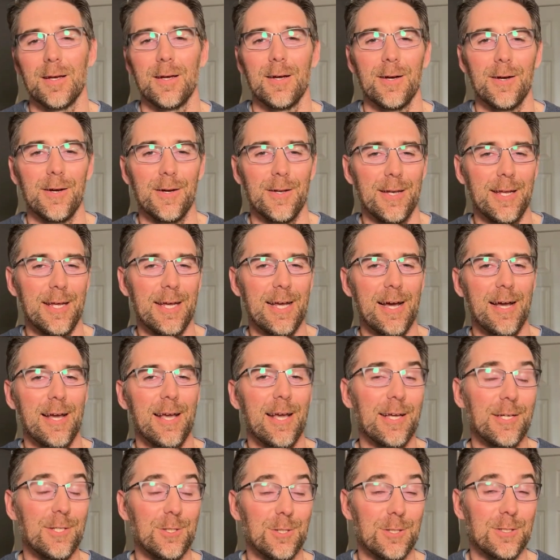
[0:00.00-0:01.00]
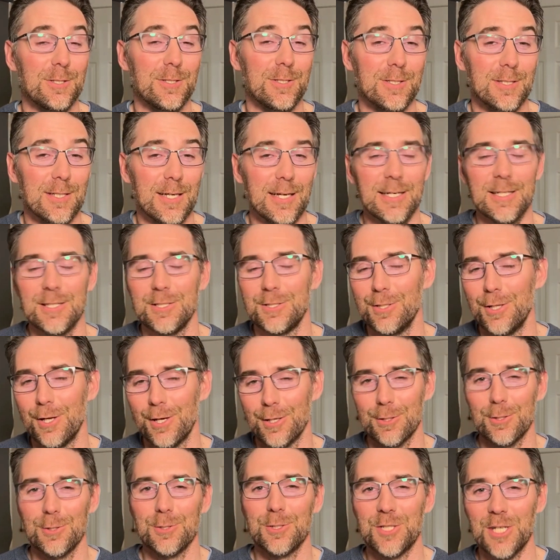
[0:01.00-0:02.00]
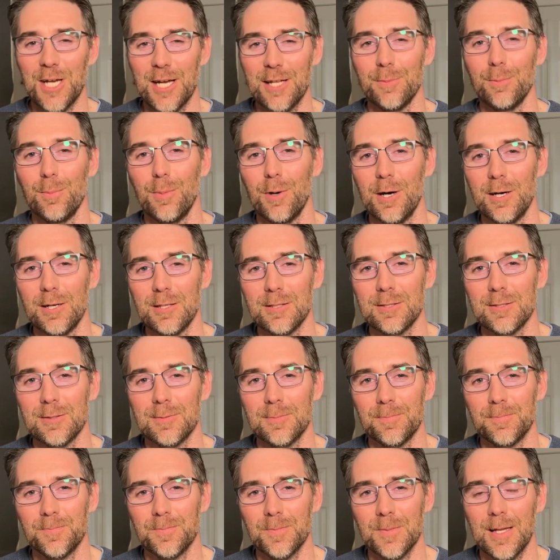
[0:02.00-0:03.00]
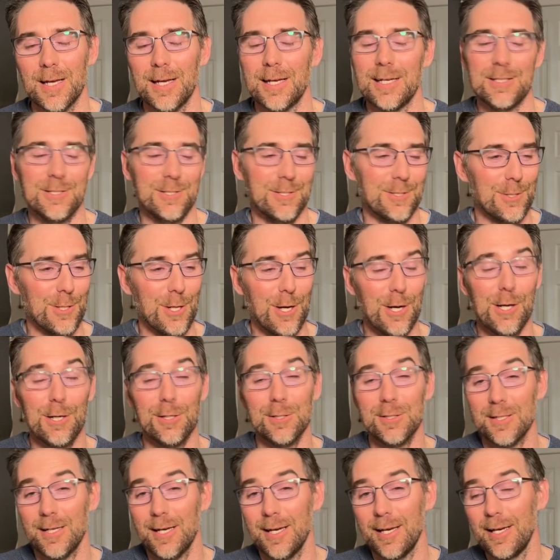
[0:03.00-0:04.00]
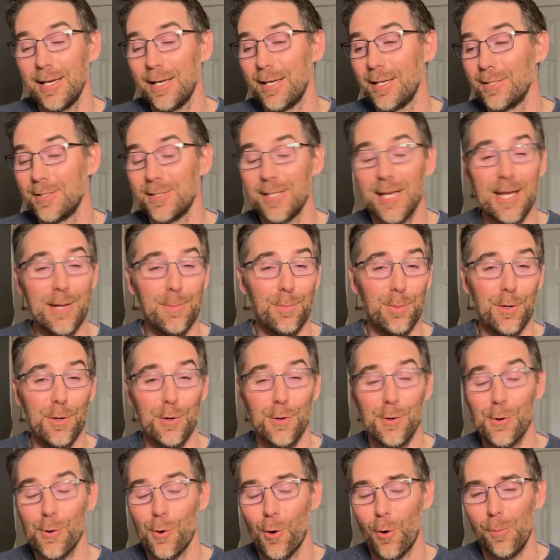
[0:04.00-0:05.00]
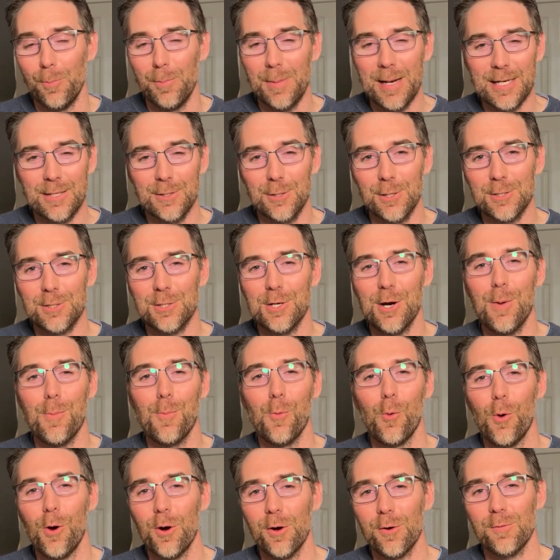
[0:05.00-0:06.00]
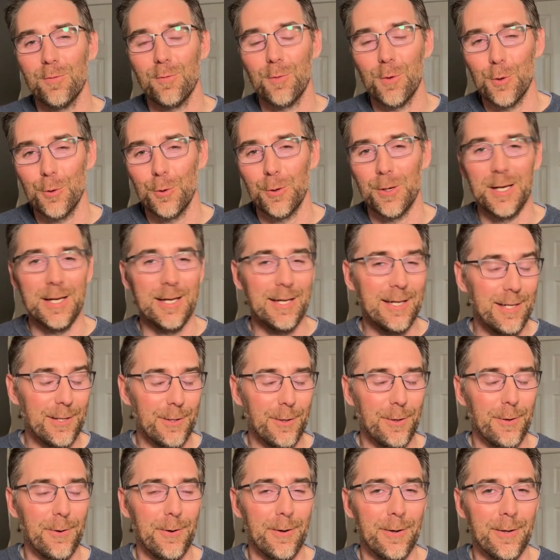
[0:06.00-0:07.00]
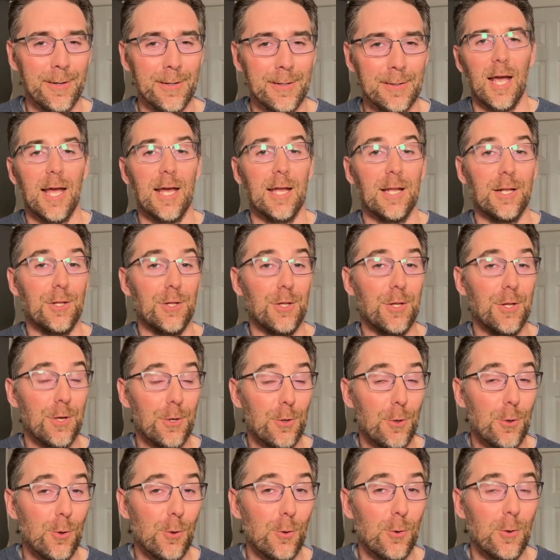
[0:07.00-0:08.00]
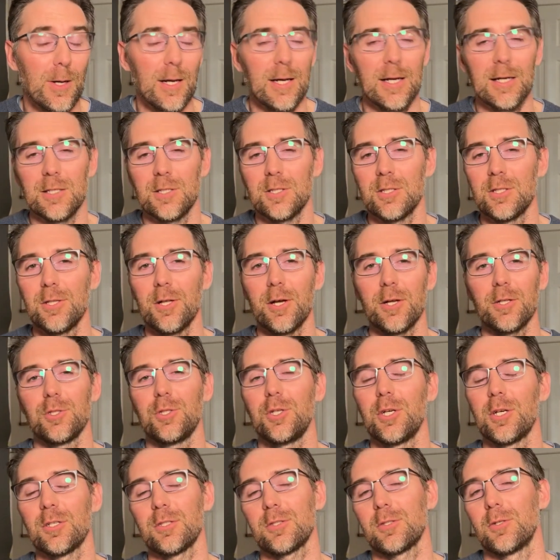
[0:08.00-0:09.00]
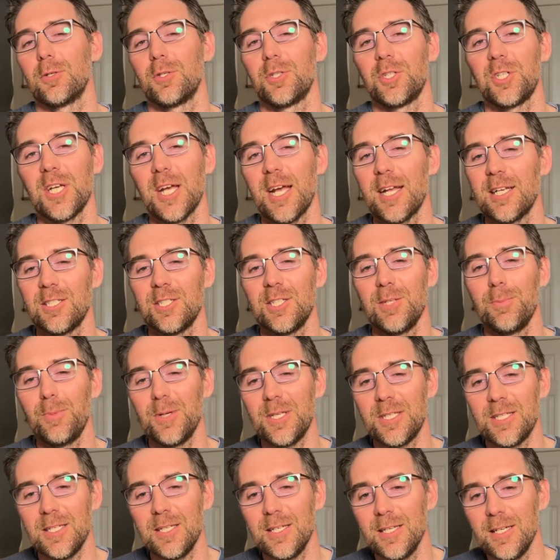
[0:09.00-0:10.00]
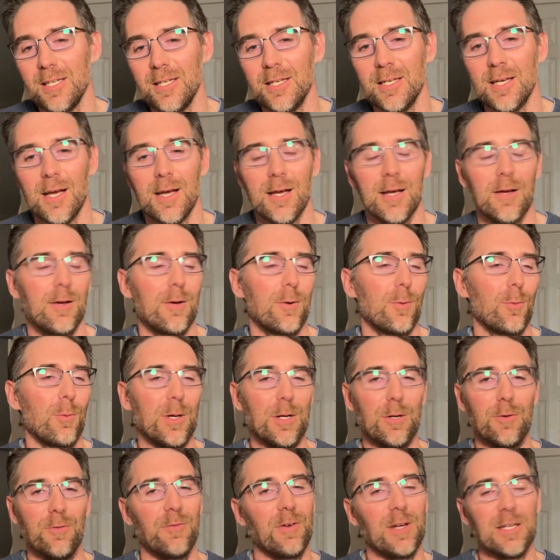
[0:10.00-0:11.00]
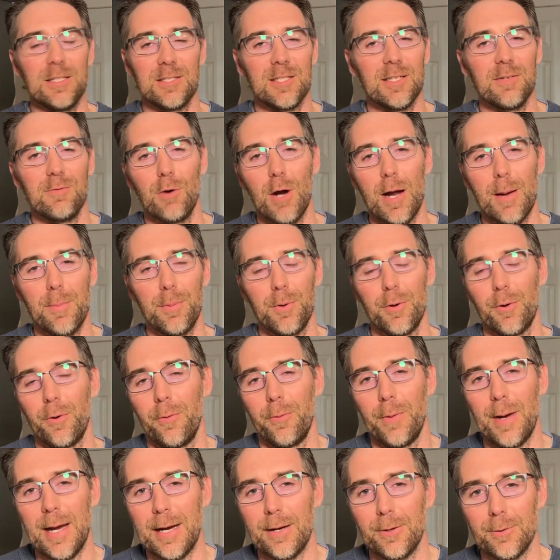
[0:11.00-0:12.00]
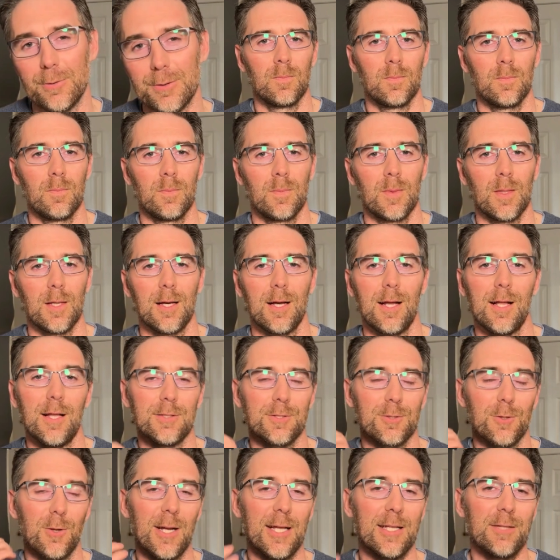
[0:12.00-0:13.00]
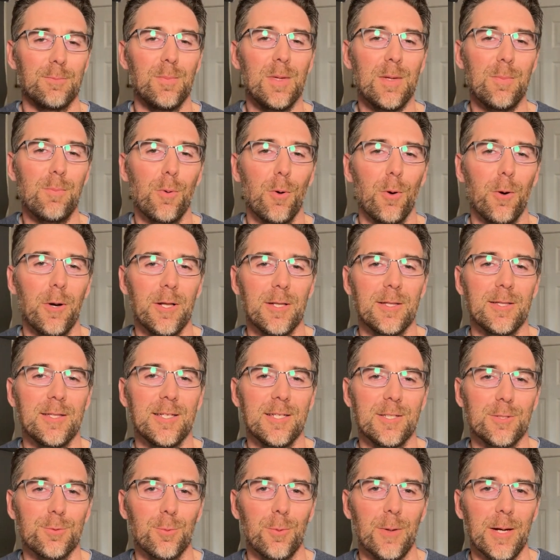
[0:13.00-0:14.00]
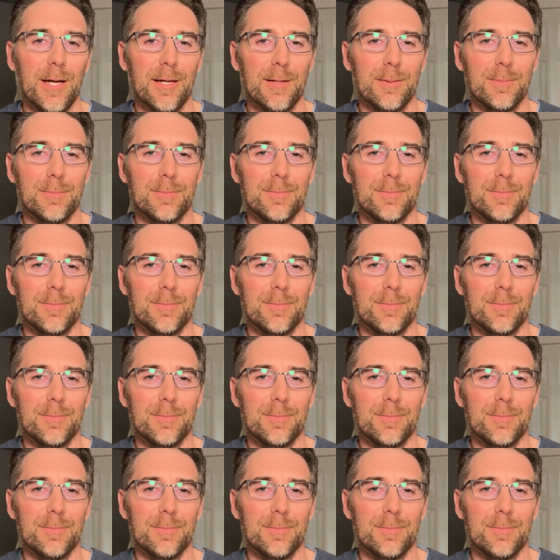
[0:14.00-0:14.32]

An AI agent is not a chatbot. It's not a Zapier or Make.com workflow either. And no, it's not just a ChatGPT with a fancy wrapper around. So let me put it this way.